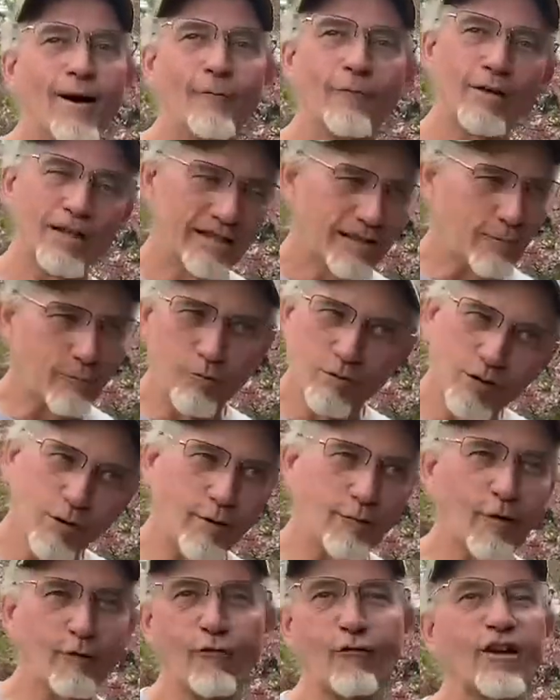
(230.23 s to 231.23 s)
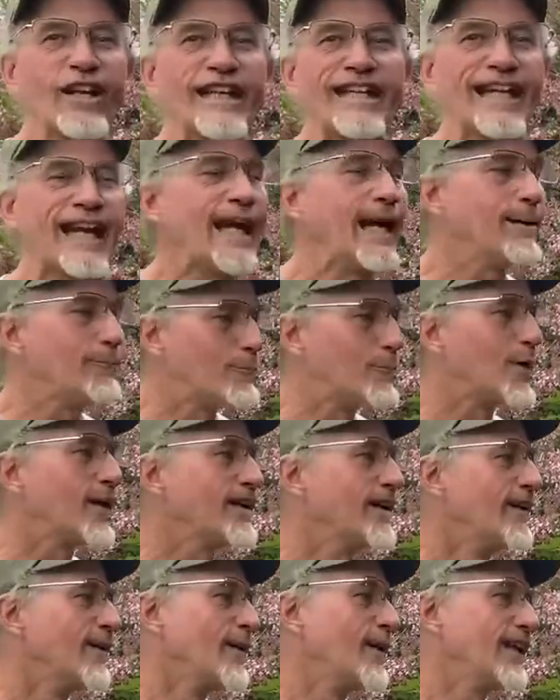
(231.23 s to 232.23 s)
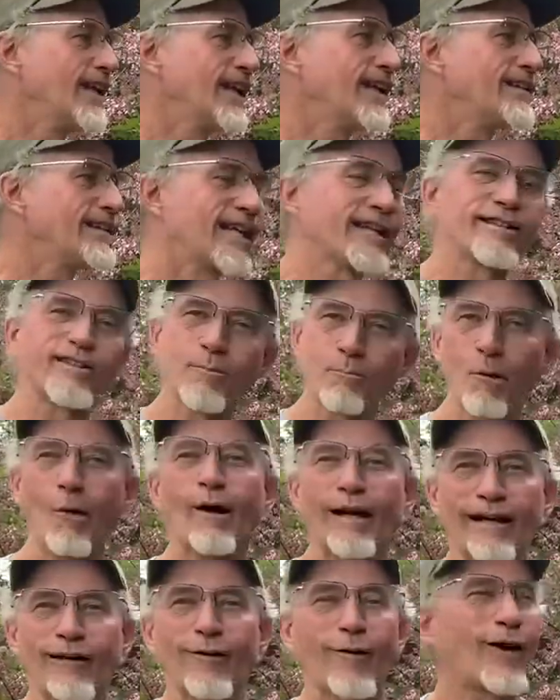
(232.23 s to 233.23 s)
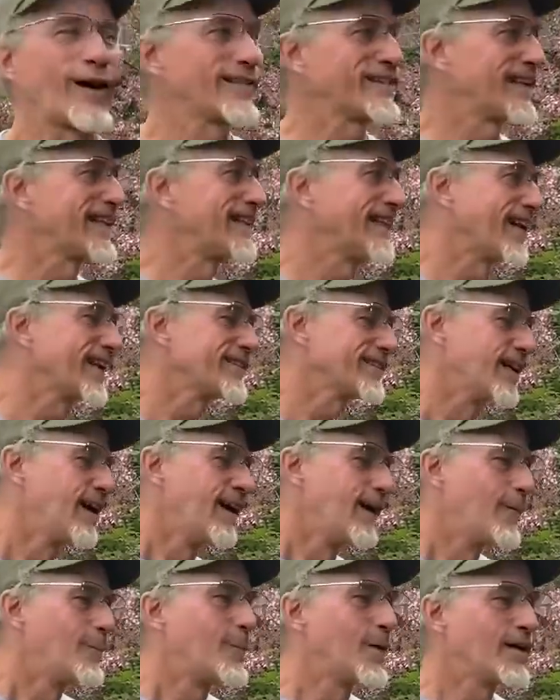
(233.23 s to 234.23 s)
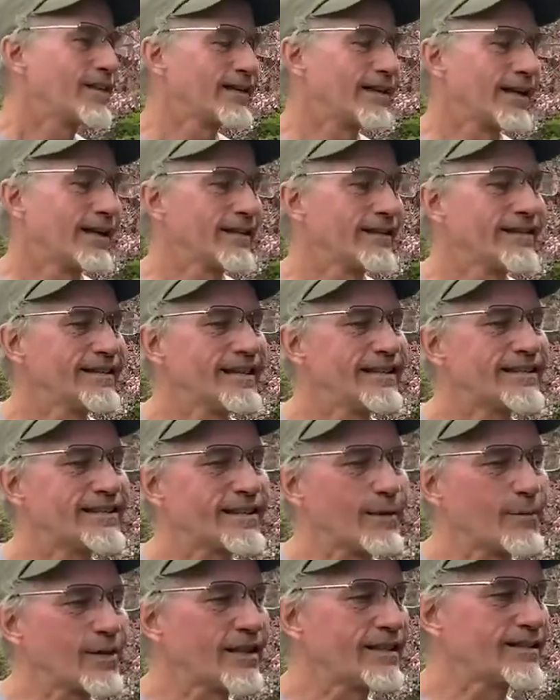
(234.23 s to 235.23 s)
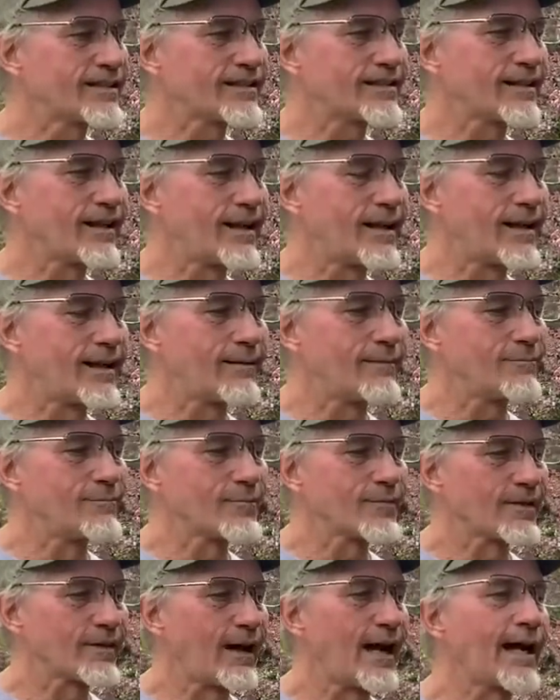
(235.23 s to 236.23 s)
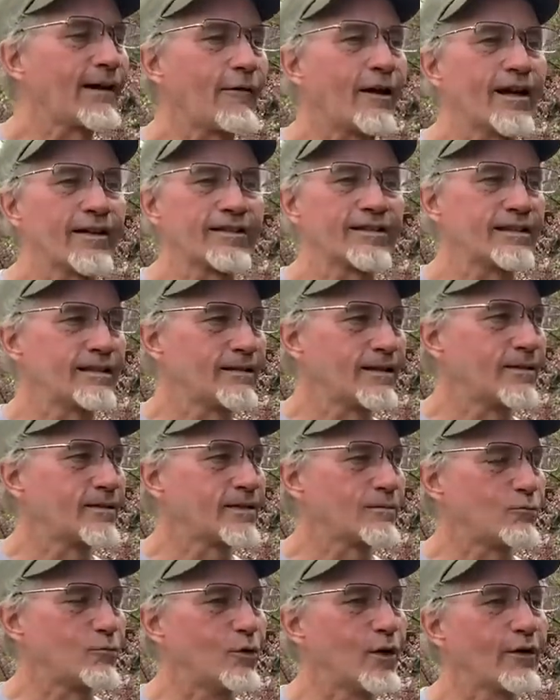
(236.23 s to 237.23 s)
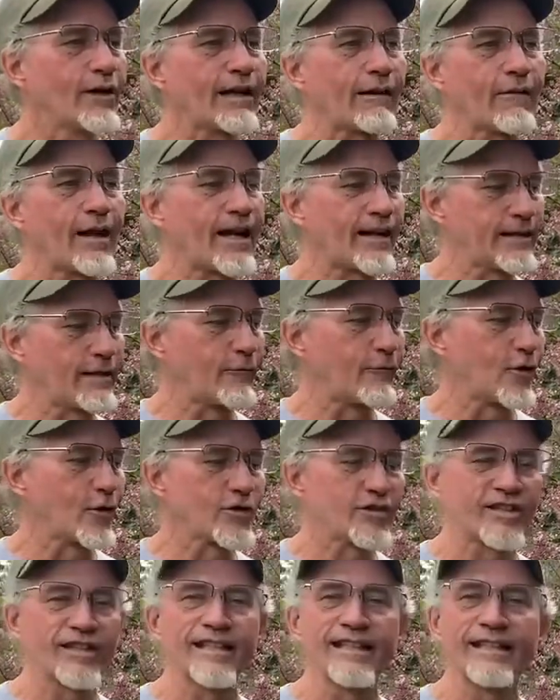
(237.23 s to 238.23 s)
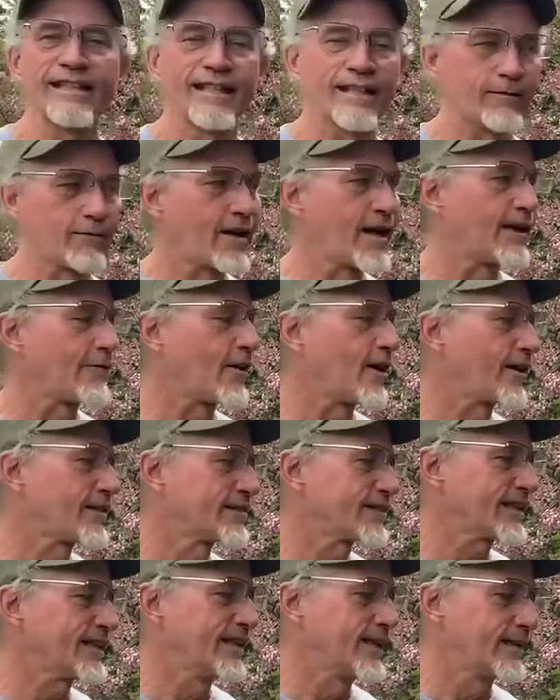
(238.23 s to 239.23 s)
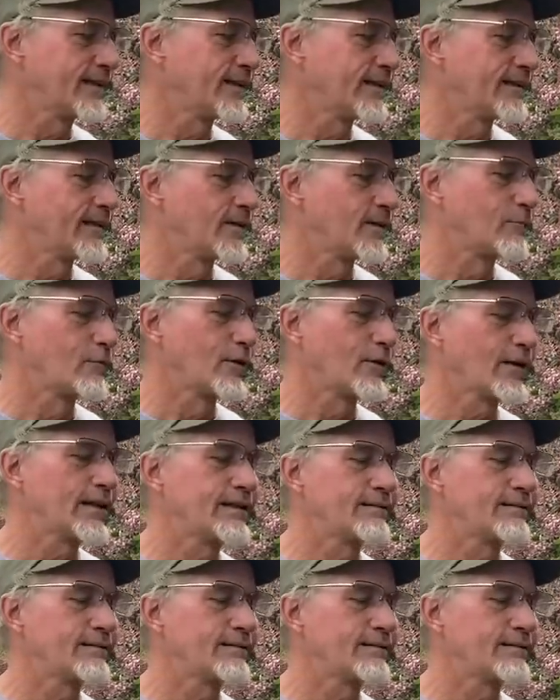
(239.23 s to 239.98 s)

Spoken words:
It's sort of a funny name, but it gets the point across, I guess. But some of these lilacs, there's really a lot of diversity in lilacs, and they're really